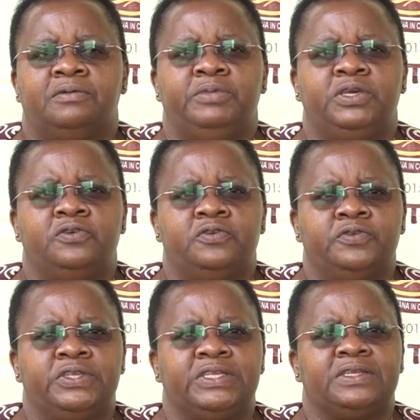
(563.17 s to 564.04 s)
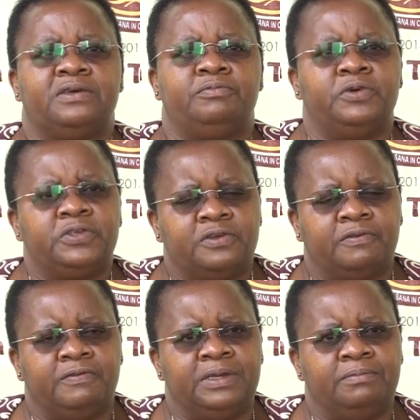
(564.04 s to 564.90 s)
because most
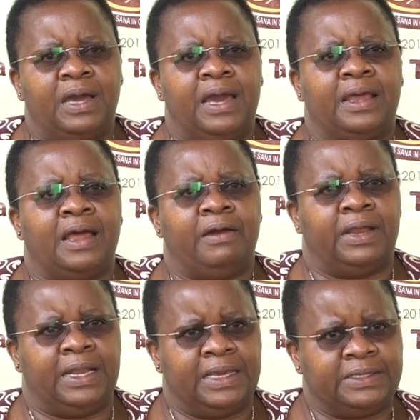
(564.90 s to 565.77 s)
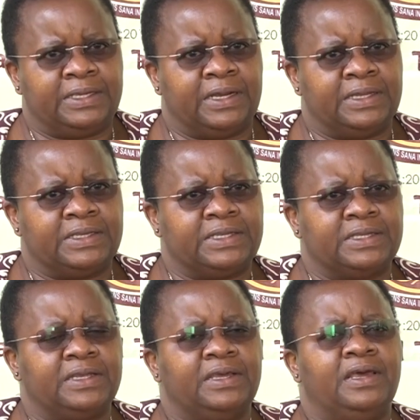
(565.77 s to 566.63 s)
of them are our lecturers.